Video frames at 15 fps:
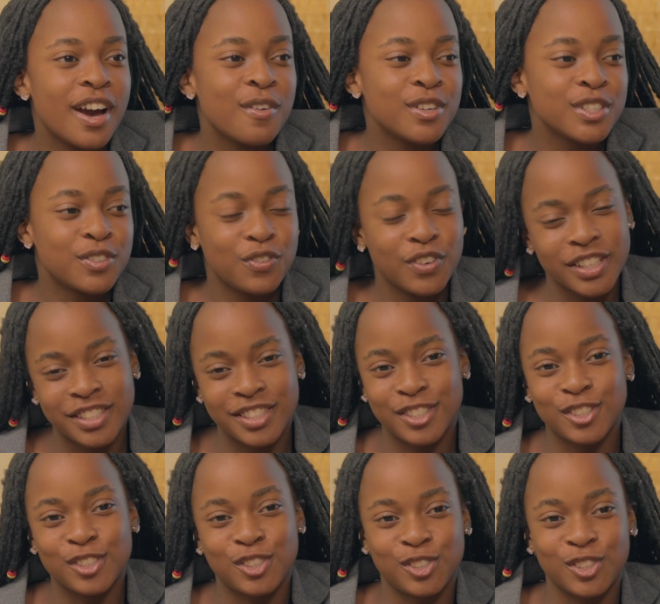I was
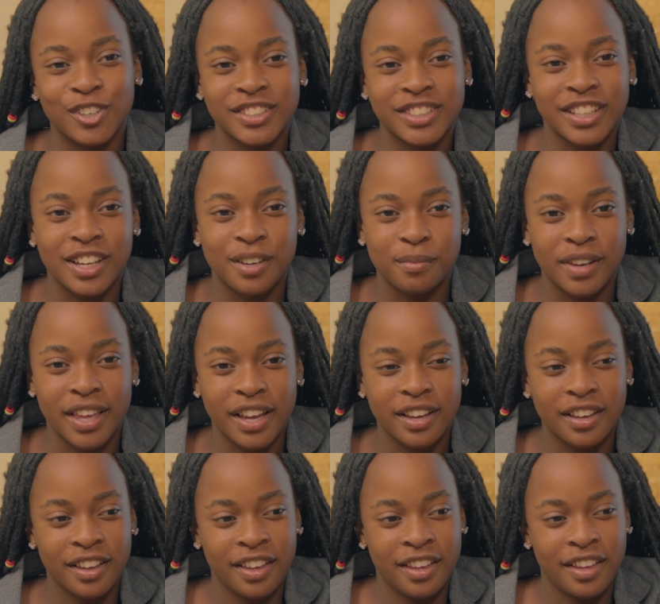first shocked, and I'm
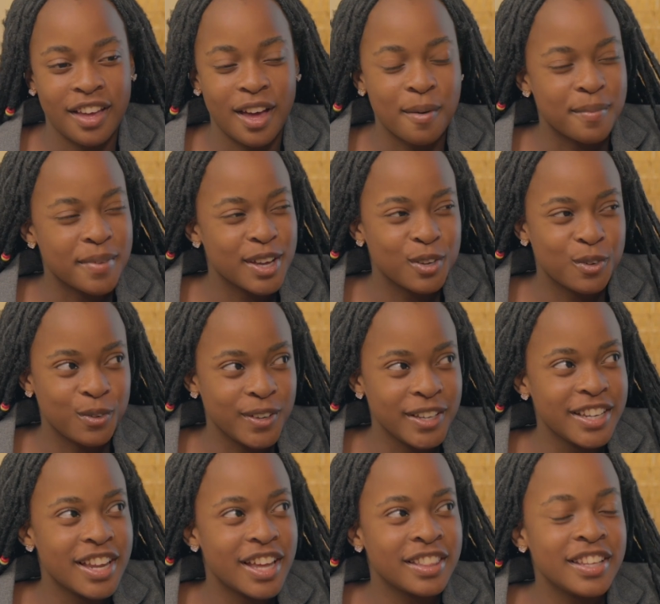like, "Am I
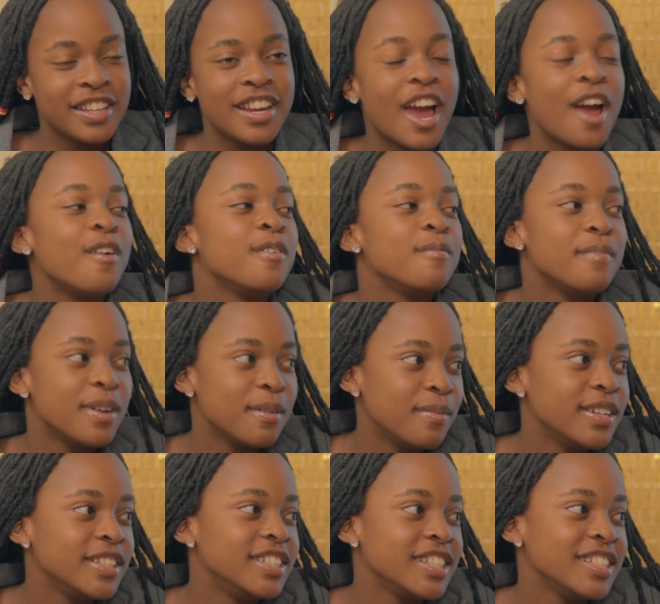Queen?" And then I
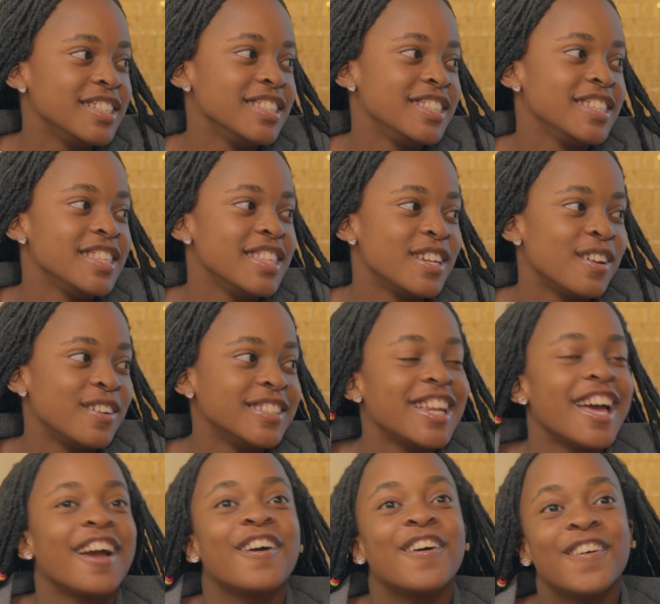remember JDC. Then I was
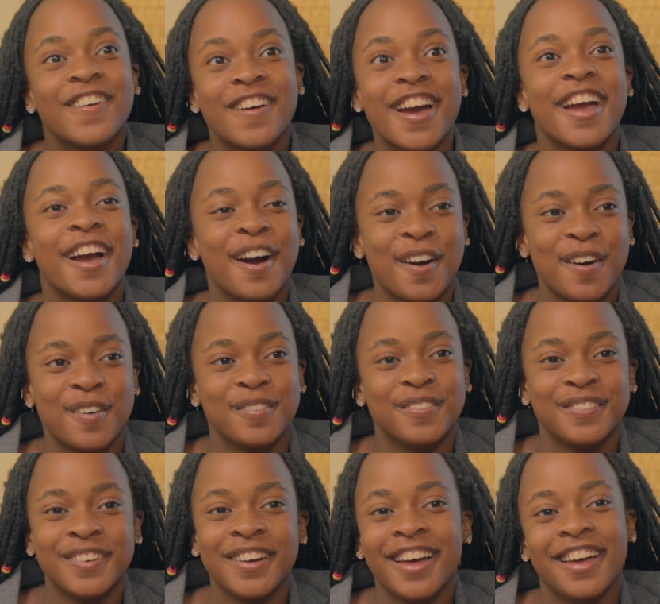like, "Oh, I
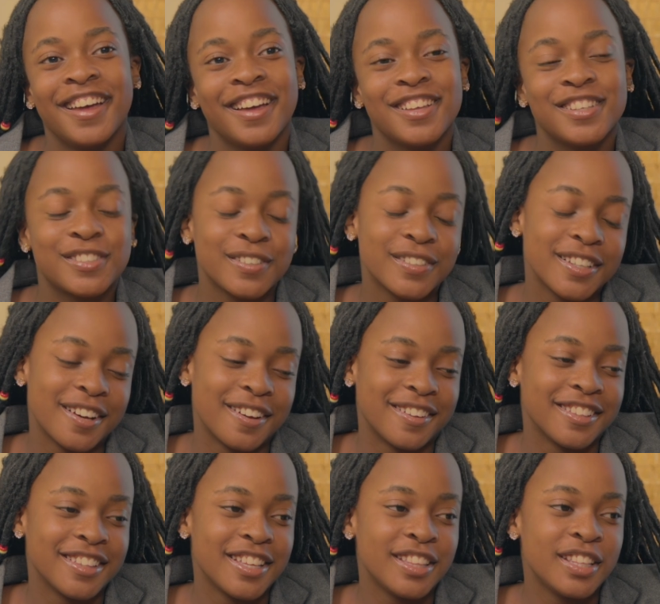am." So yeah.
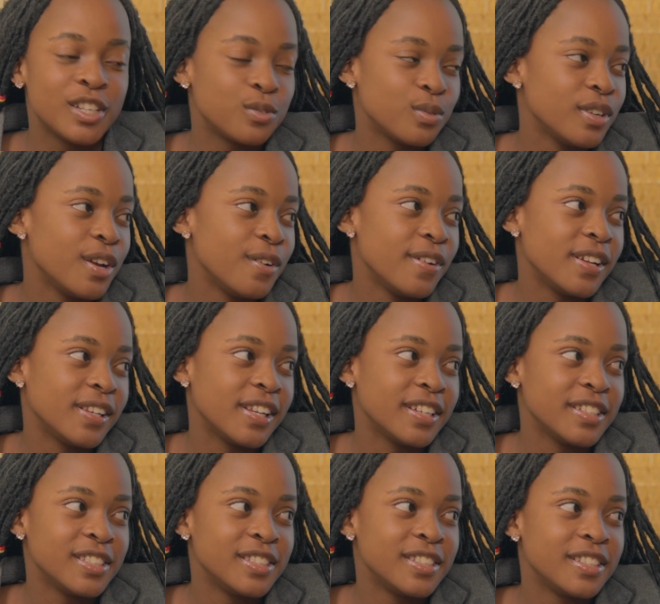That's when I
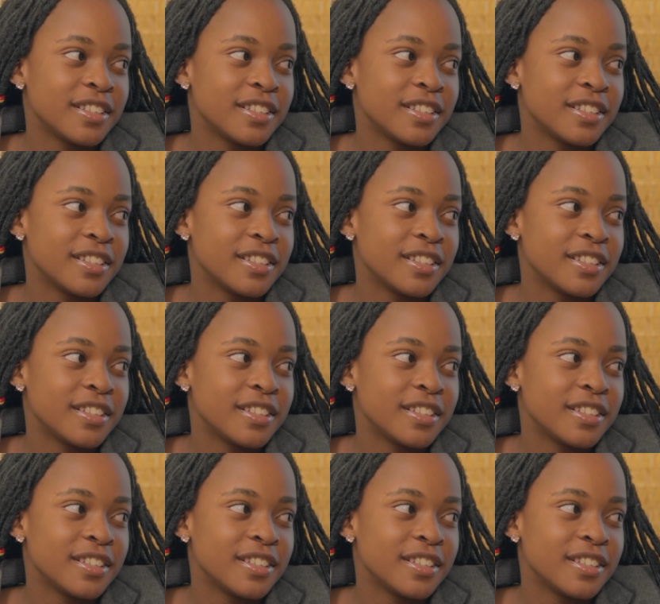realized